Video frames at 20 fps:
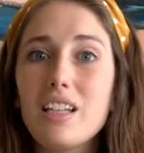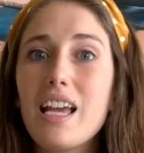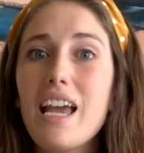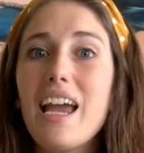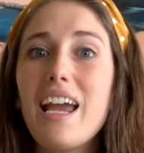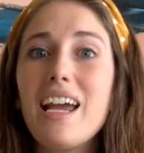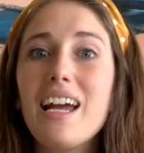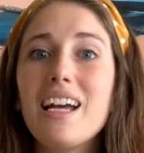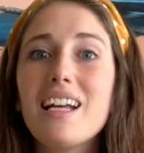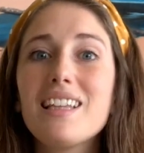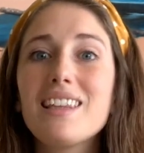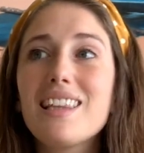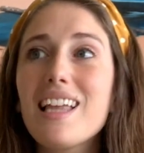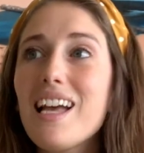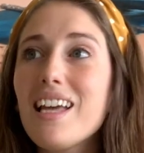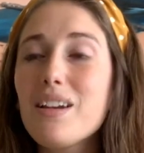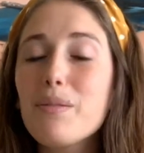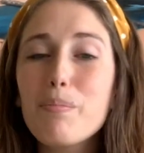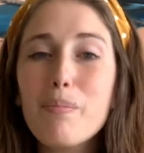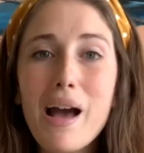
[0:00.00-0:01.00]
And
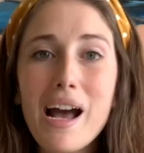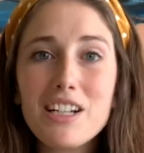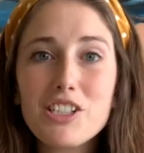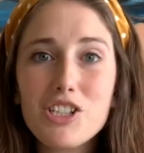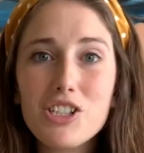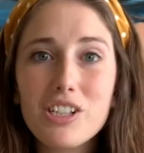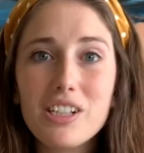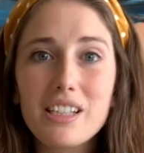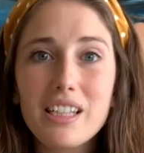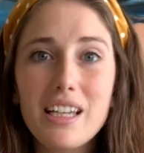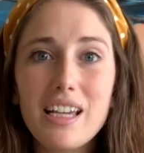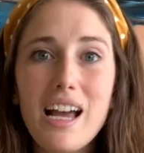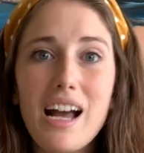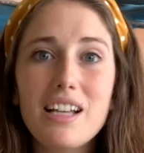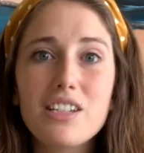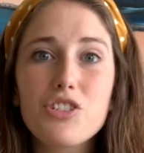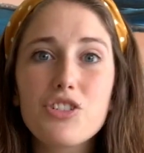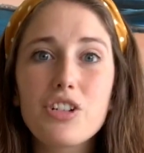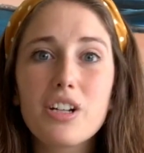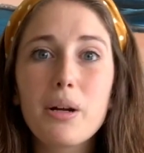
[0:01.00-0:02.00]
then magically,
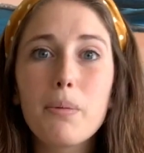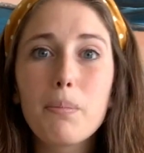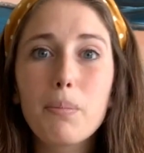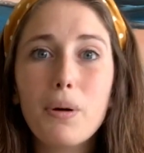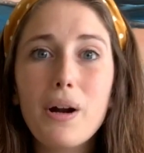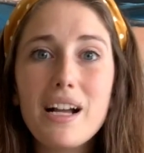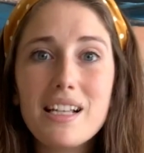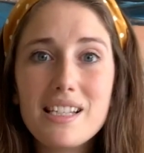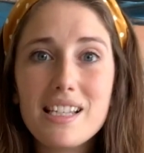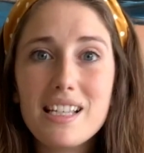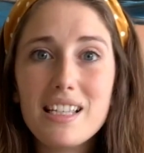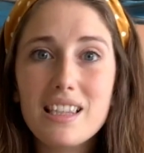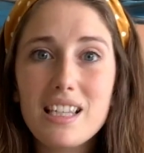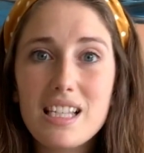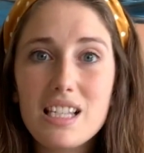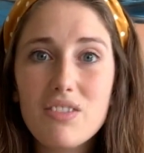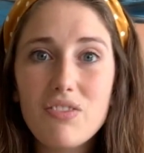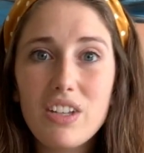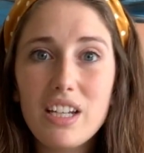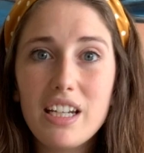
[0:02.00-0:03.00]
as you're compressing
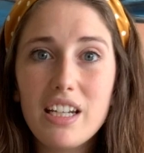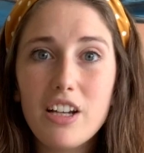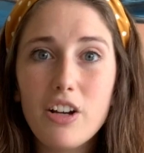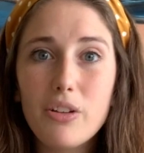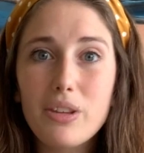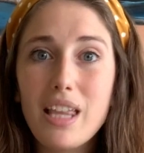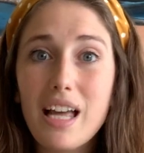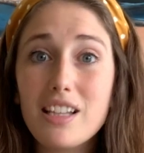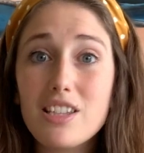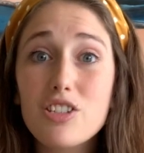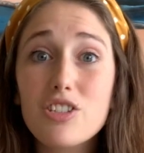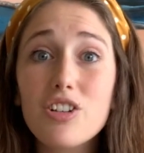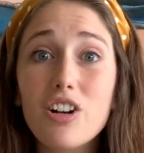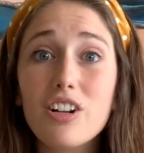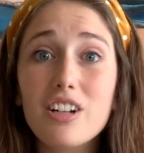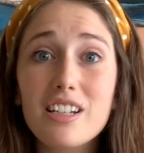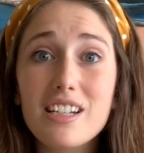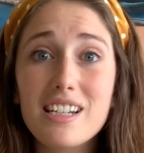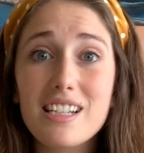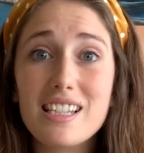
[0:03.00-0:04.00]
this video that
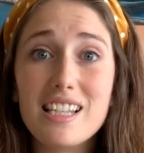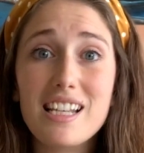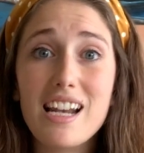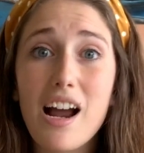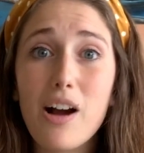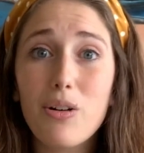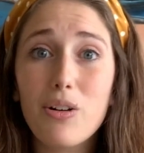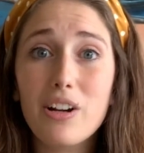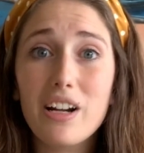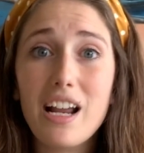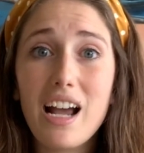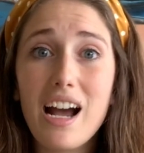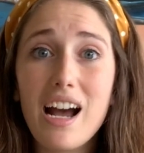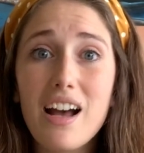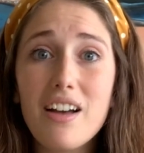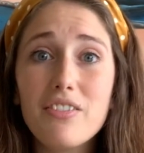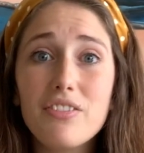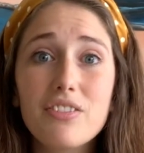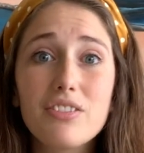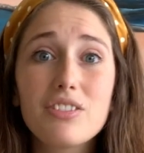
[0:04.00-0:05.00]
started as an hour and a
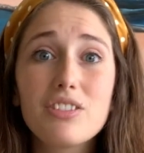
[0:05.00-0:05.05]
half,